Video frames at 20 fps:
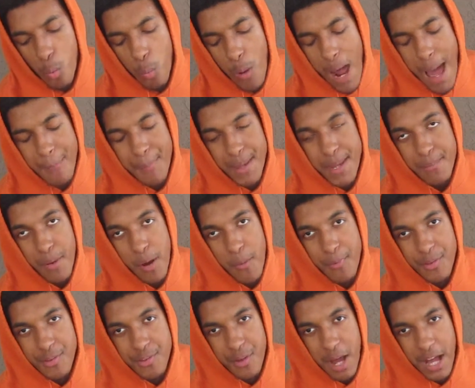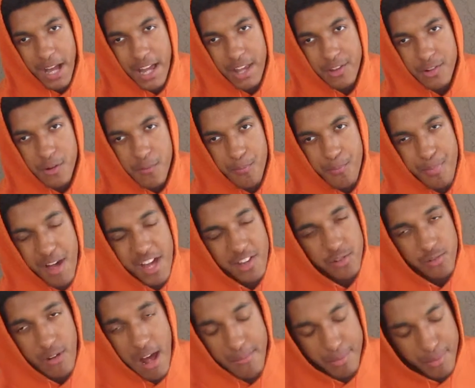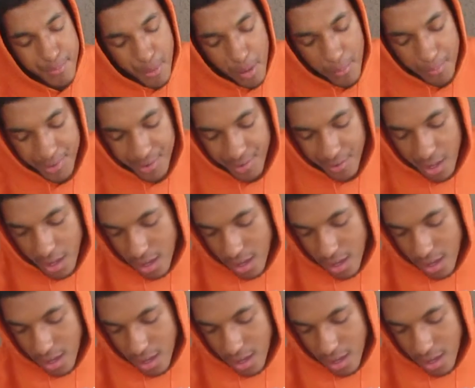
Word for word: rapping moments. I guess her best rapping moments.